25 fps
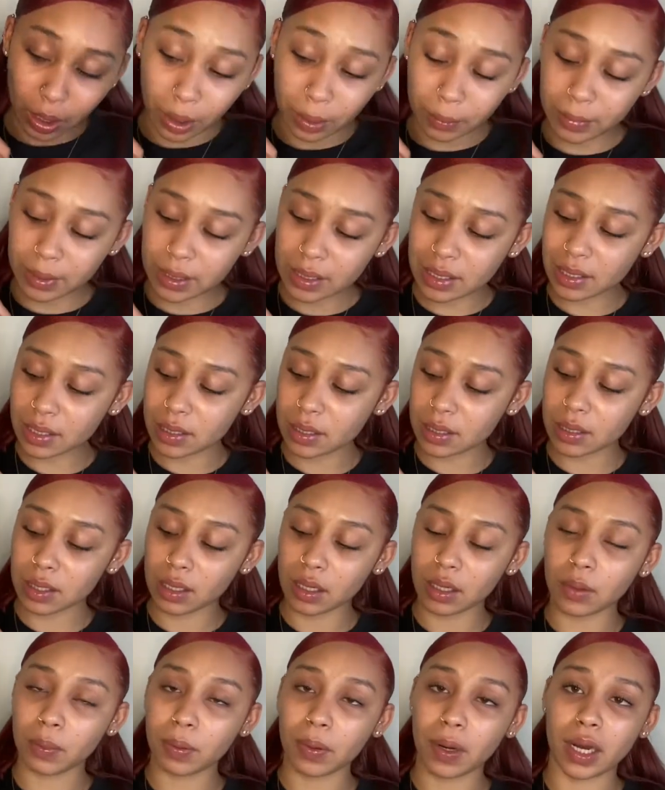This is
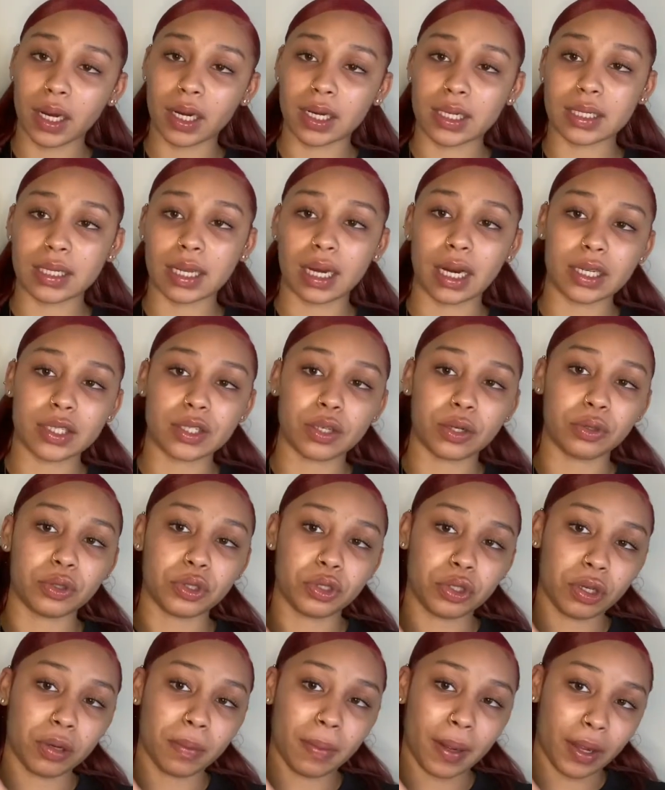the products that I told
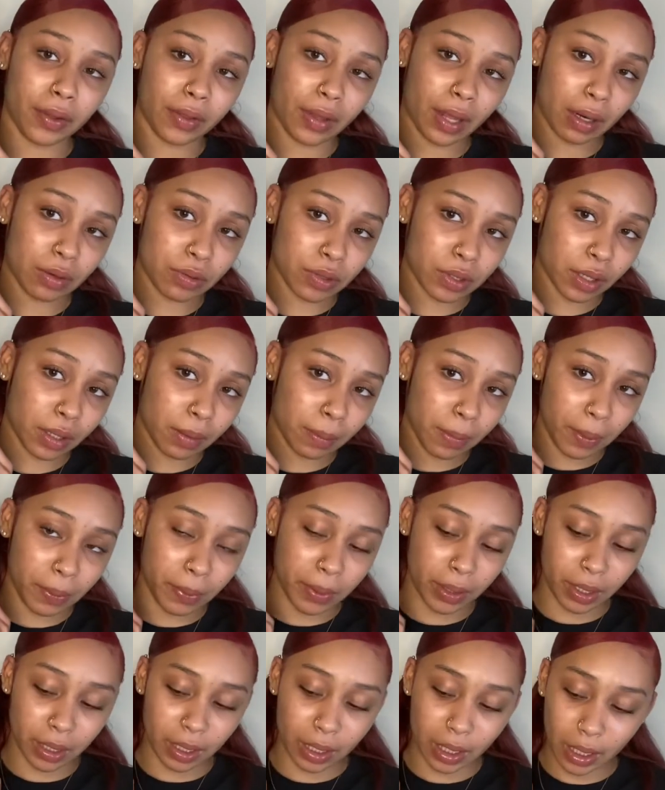you about that I was going to be
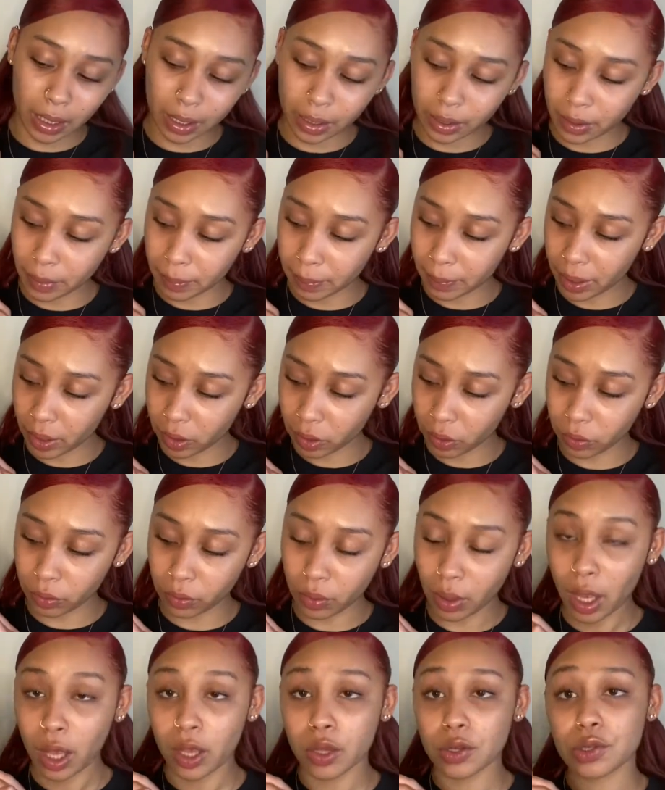putting in the metal
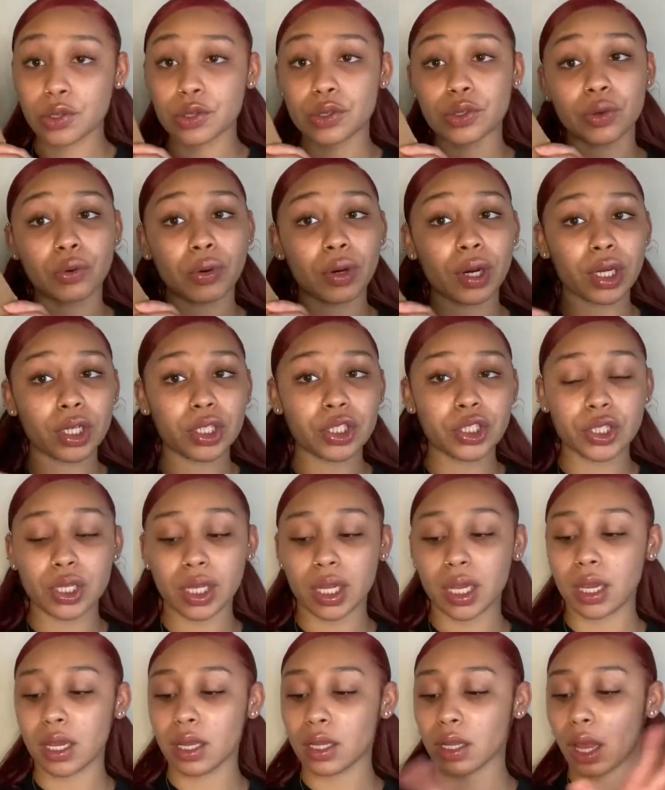storage
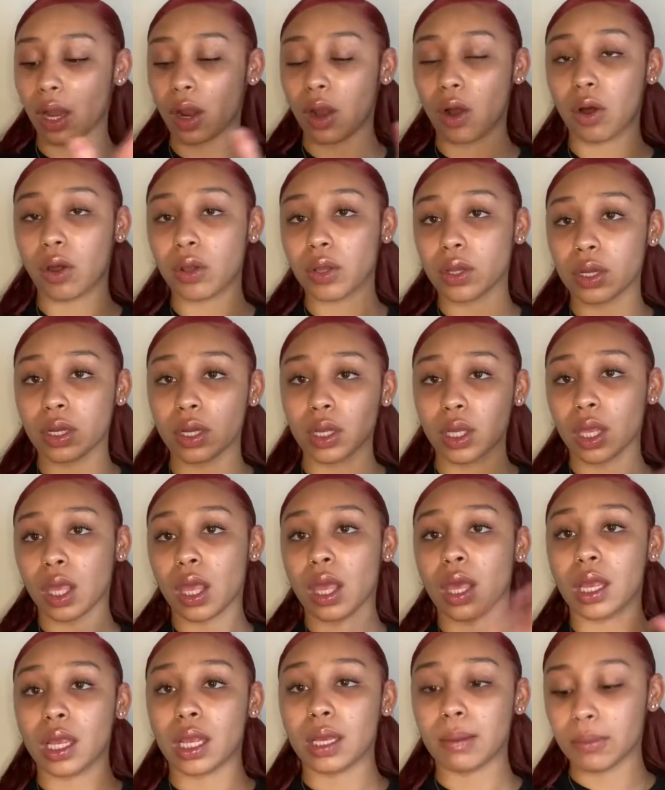thing, like all the
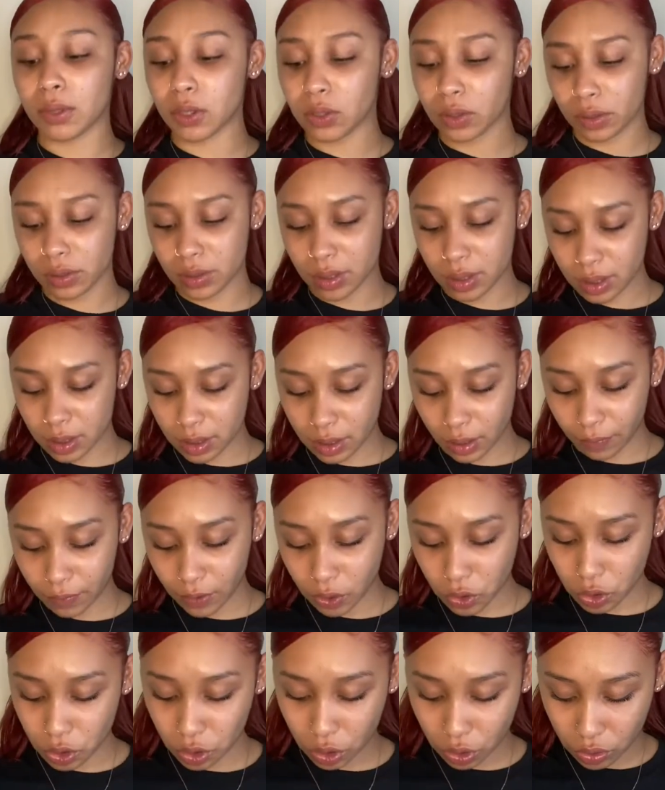chemicals and stuff
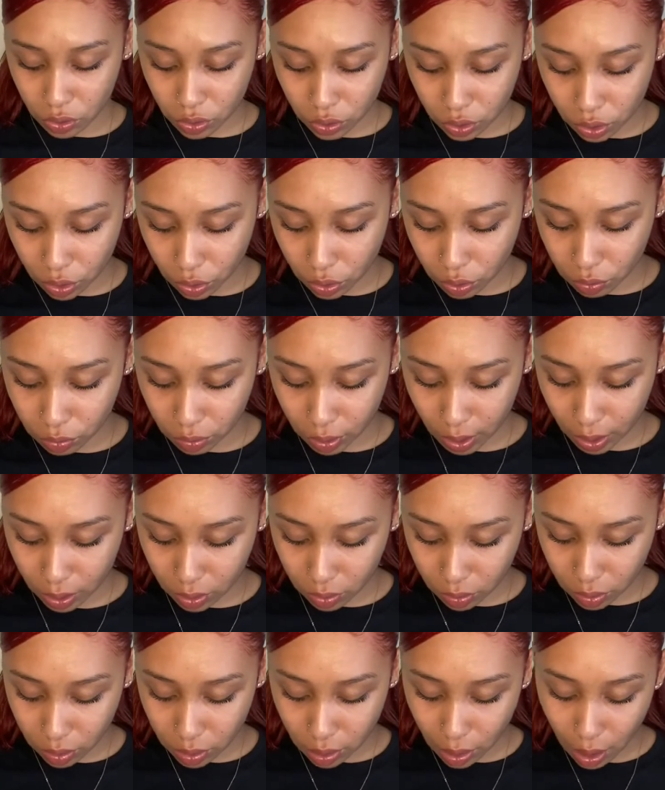that you use to do nails.